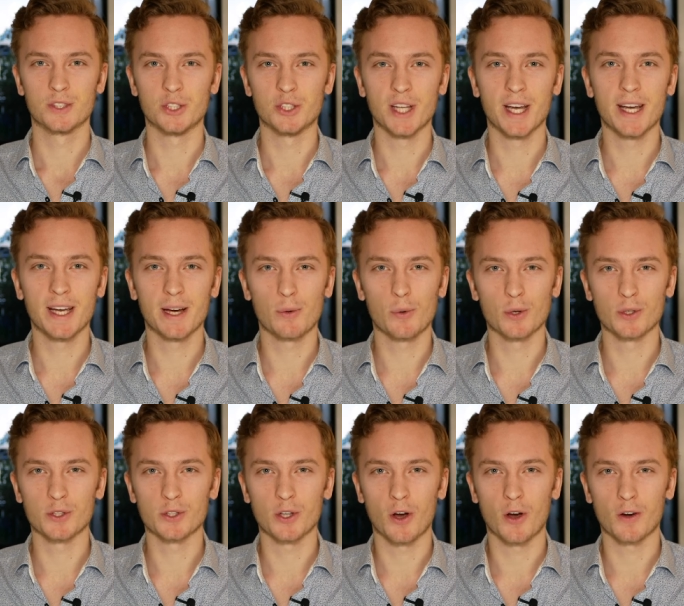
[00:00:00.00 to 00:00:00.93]
Today I
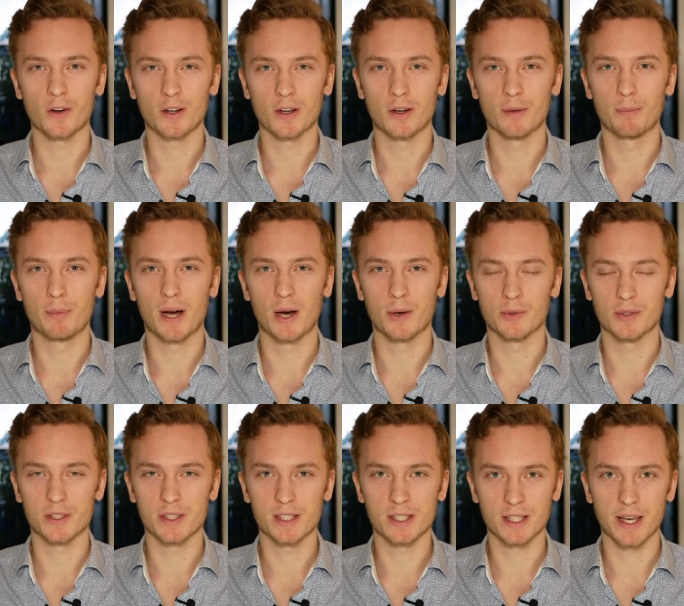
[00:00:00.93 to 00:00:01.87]
want to talk
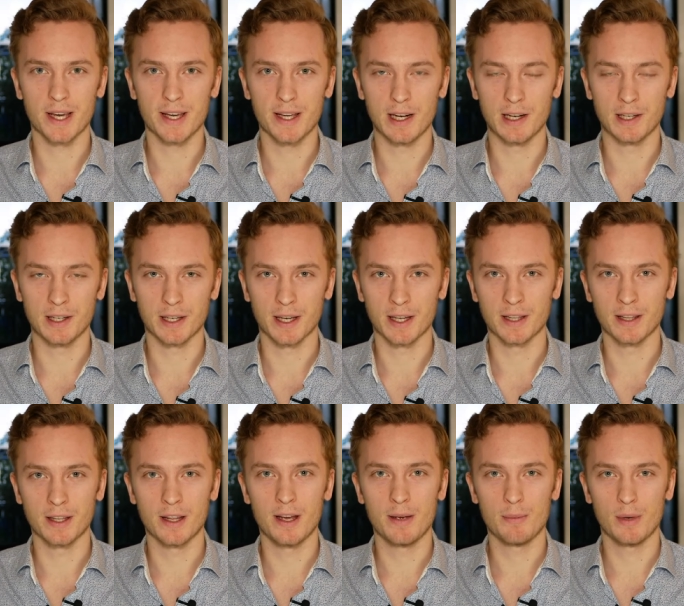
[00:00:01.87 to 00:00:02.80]
about scaling,
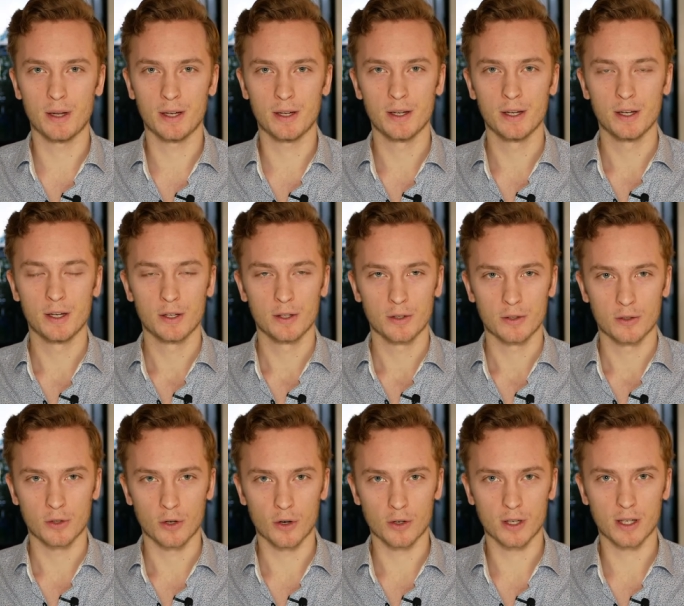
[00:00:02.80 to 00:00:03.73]
and namely
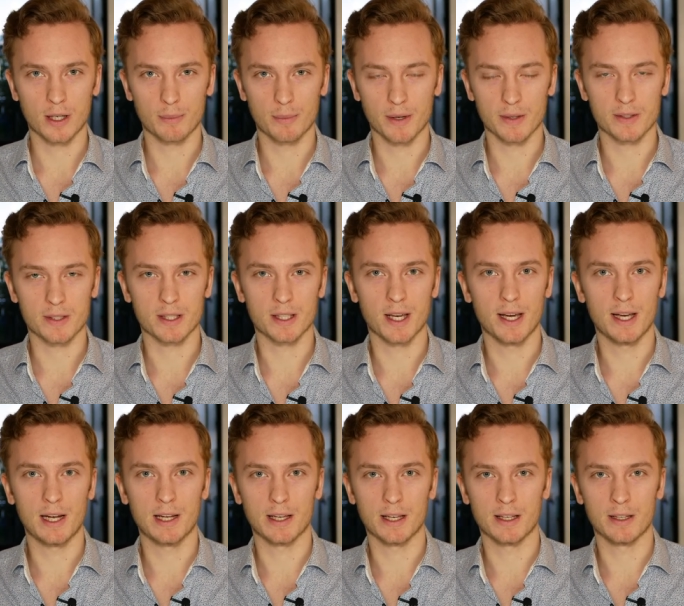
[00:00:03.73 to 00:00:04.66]
talking about
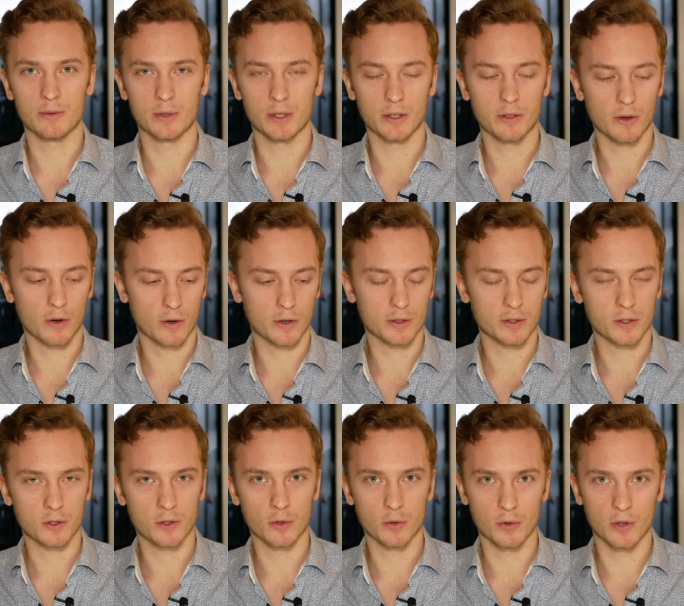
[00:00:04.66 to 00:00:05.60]
scaling in regards
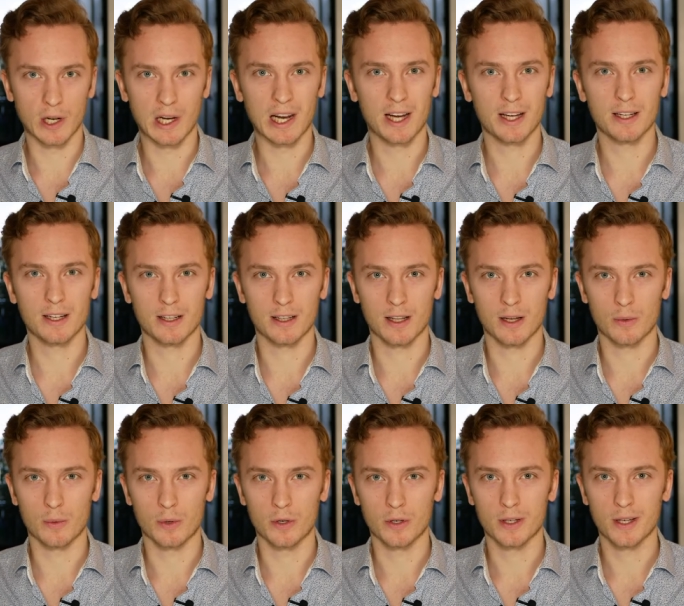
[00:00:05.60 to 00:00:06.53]
to the Lightning
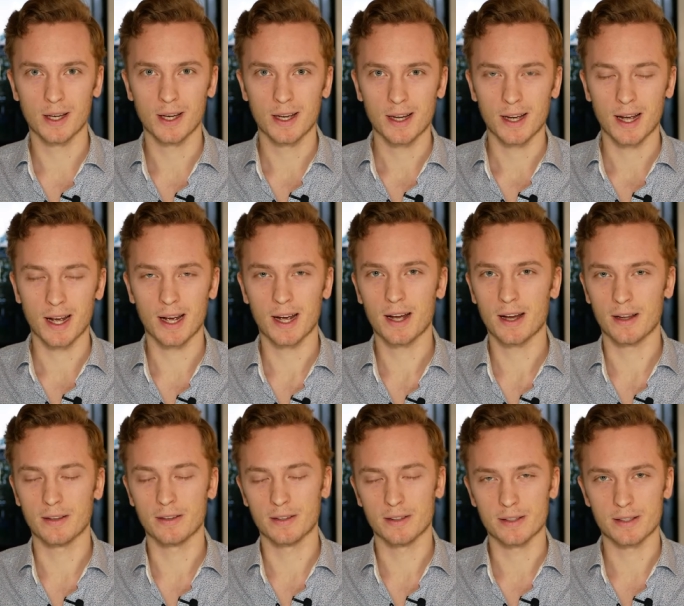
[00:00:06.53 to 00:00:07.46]
Network
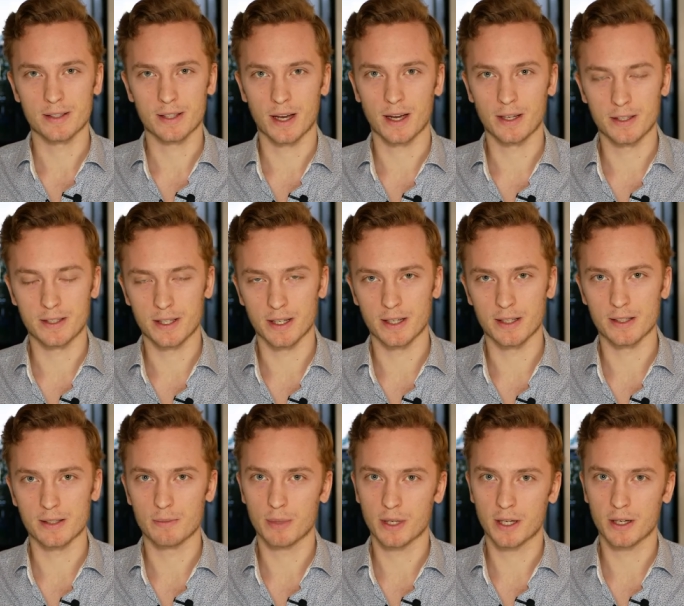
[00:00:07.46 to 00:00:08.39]
and
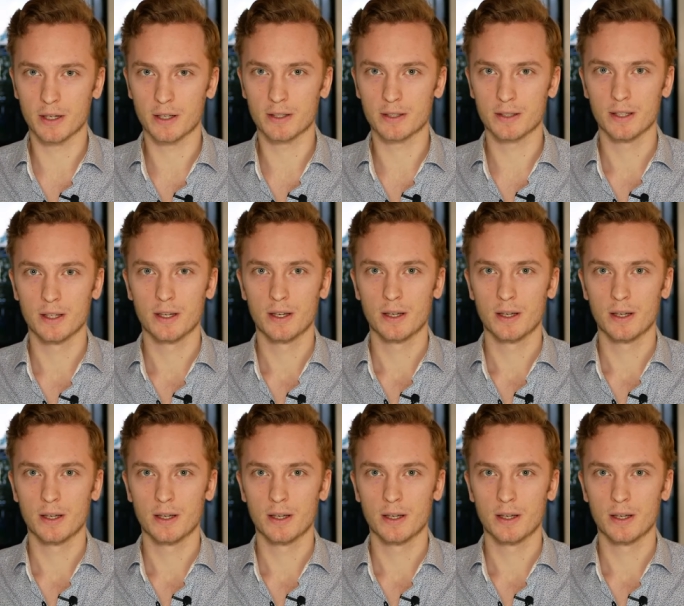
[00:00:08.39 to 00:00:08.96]
sidechains, because